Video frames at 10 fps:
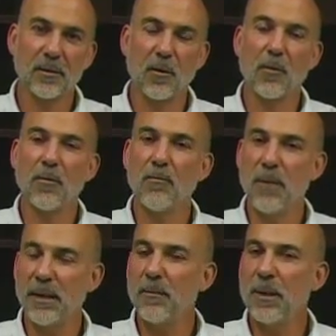So
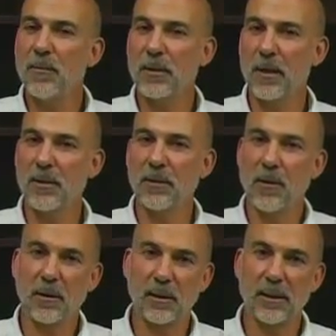many people come
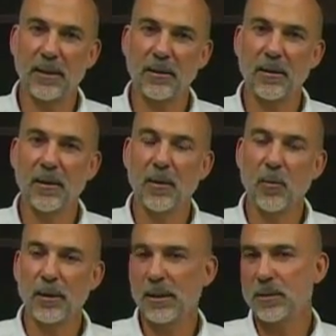into our clinic
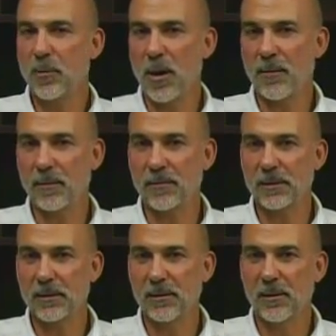with these
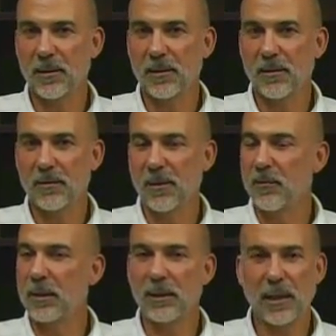problems.
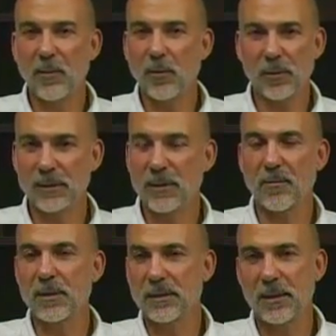They've been labeled with
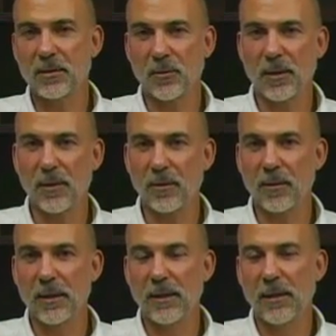some disease or
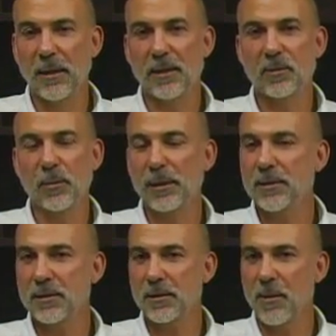another, and it's
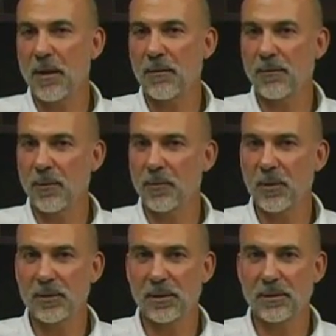really just a matter of their
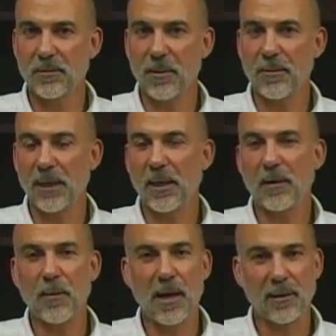immune system being
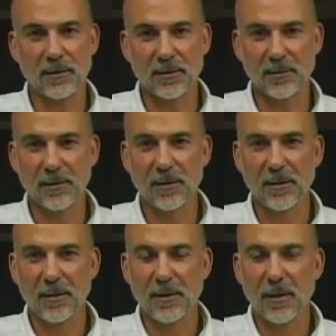out of balance.
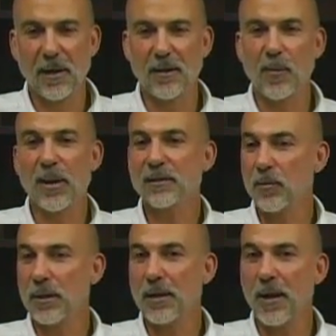And the
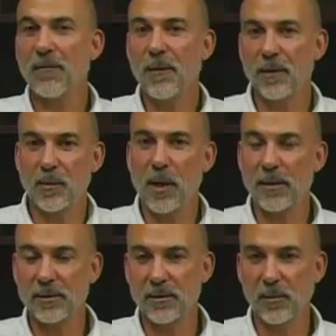best way that I've found to
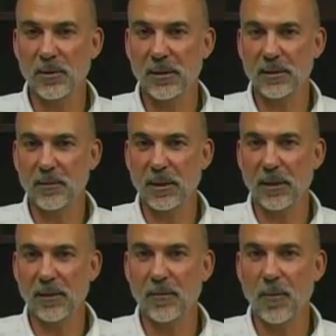balance the immune system
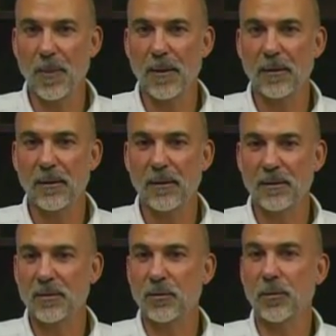again
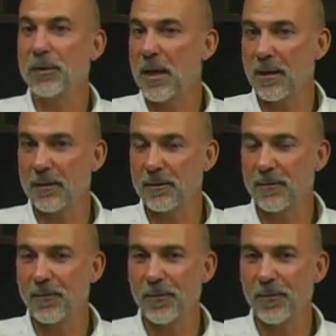is through diet.